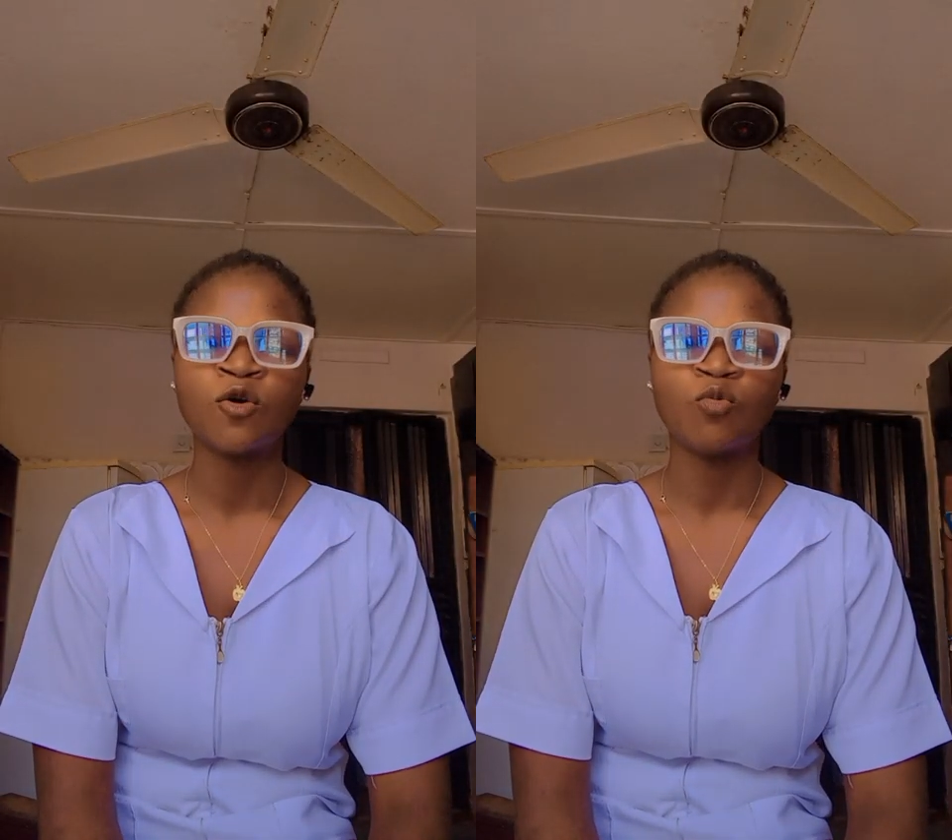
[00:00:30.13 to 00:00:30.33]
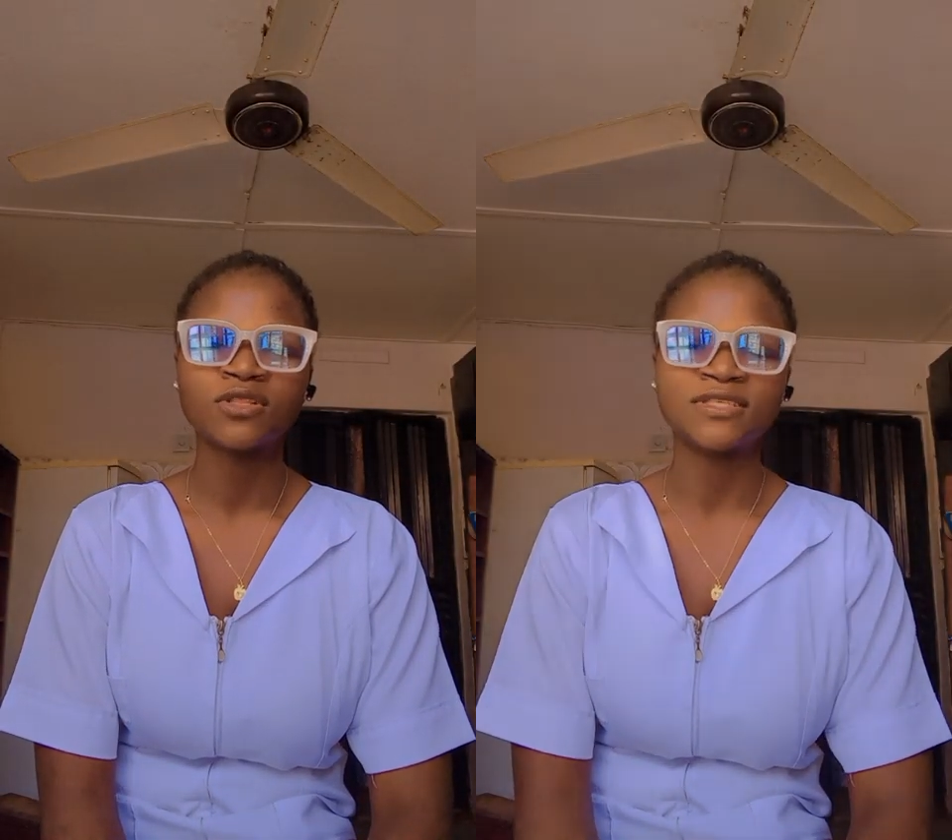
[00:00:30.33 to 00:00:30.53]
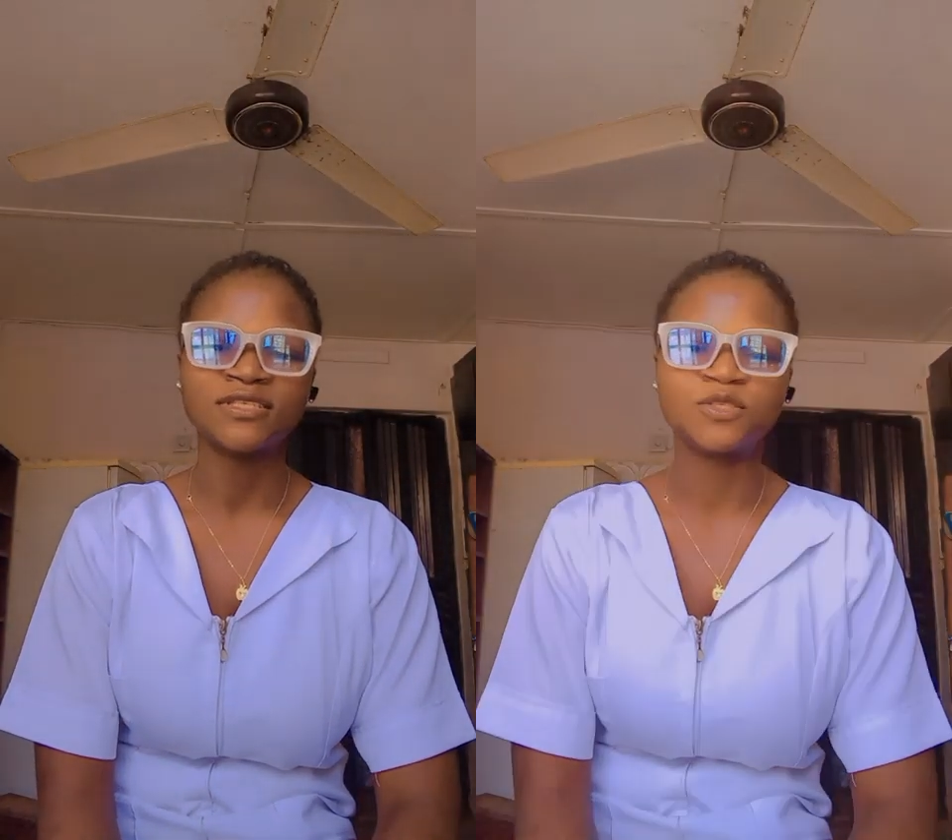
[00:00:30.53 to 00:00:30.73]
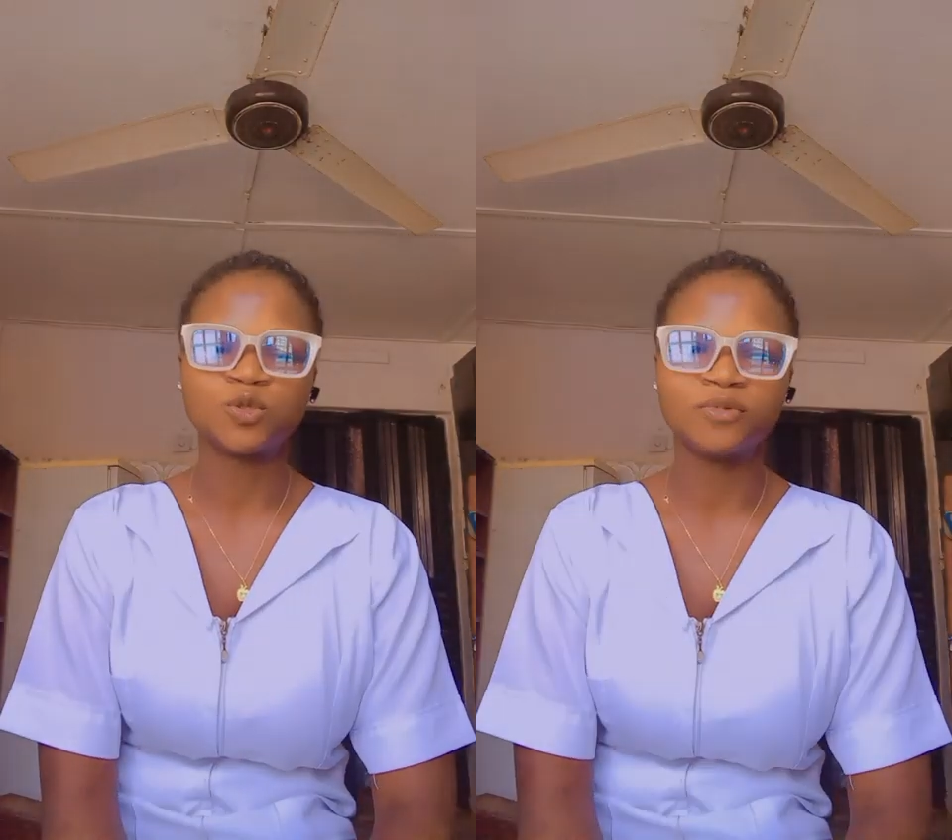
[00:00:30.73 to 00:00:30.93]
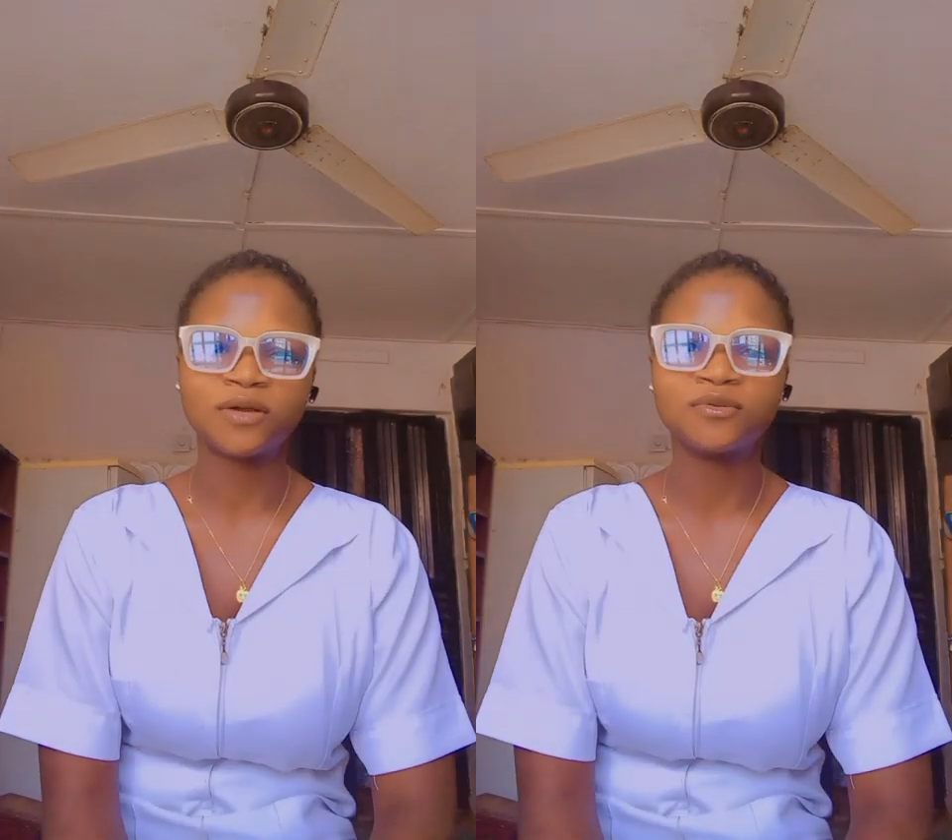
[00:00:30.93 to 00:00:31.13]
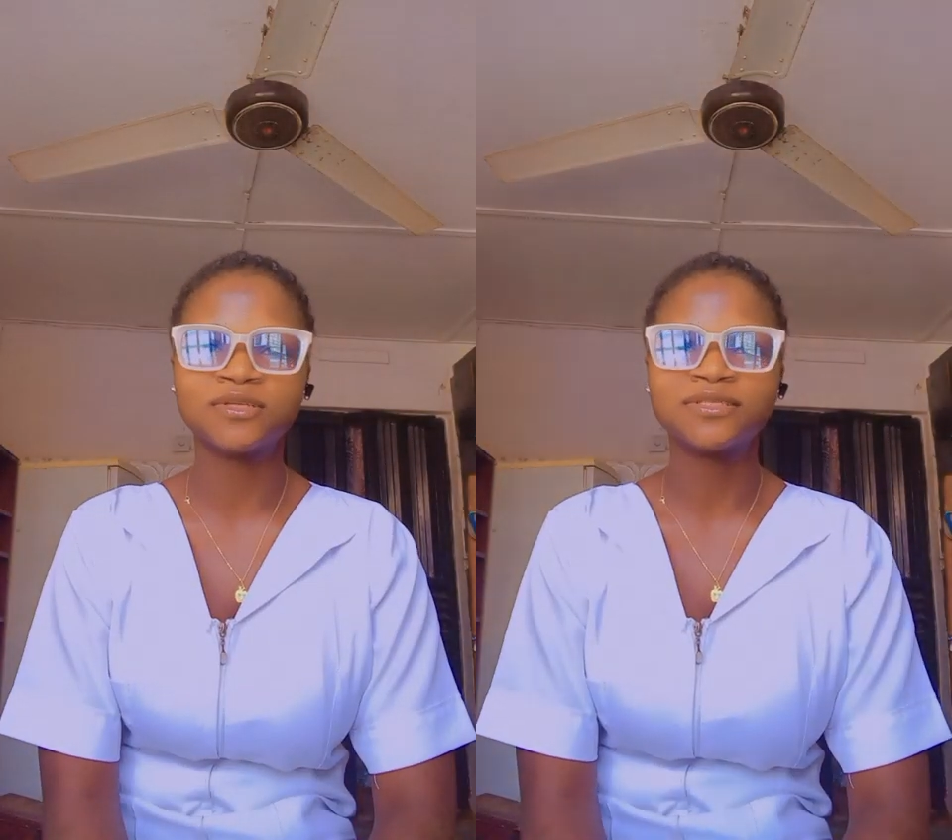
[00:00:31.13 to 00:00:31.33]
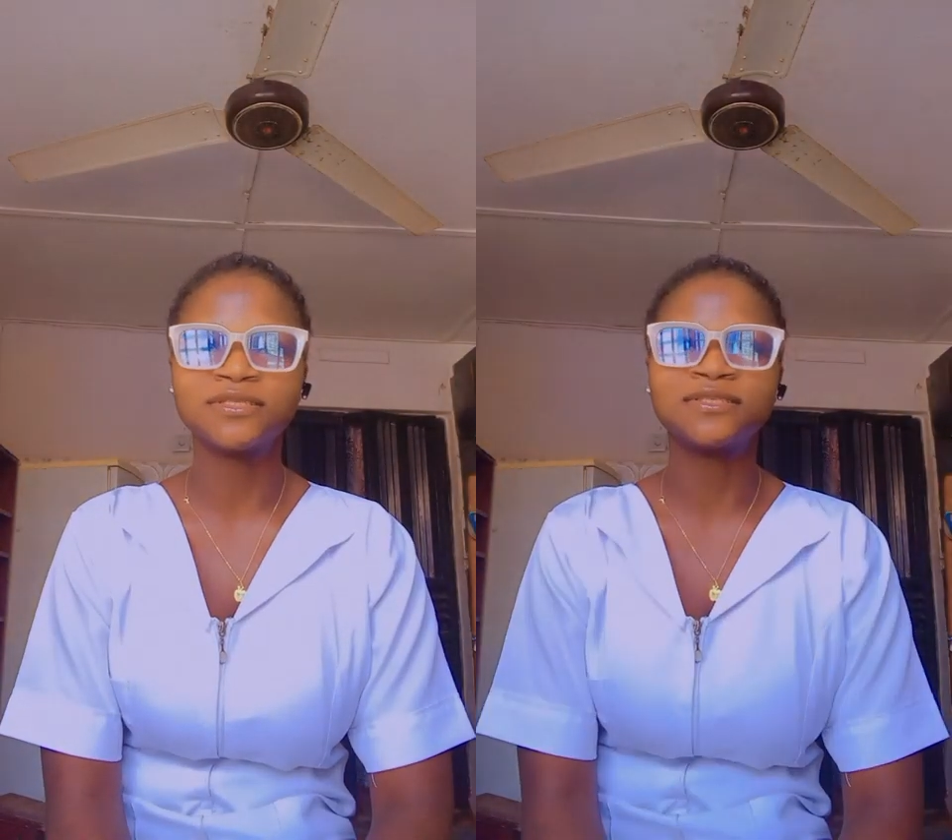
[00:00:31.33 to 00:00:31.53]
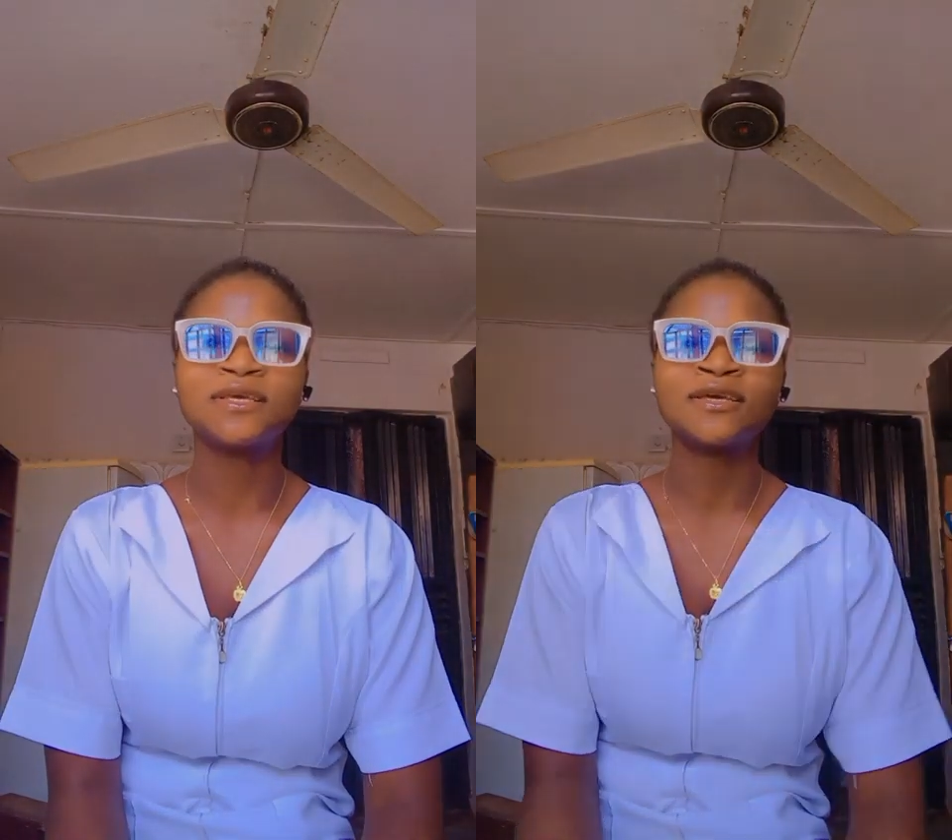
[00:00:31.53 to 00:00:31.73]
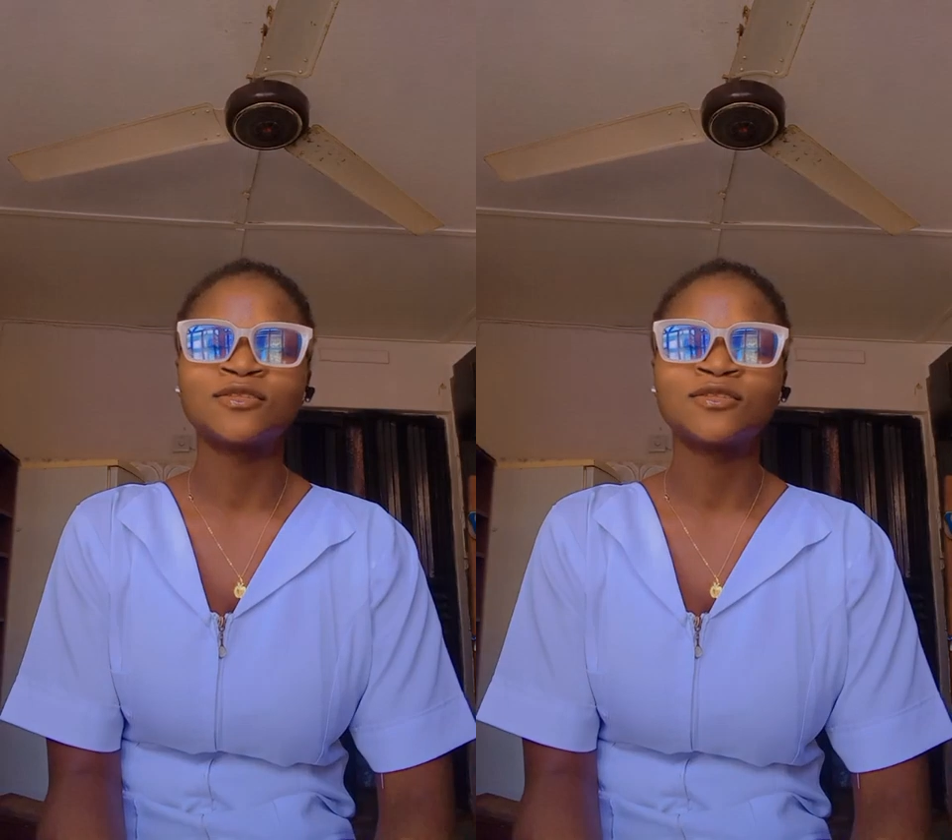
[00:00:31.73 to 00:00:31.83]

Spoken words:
What is tuberculosis?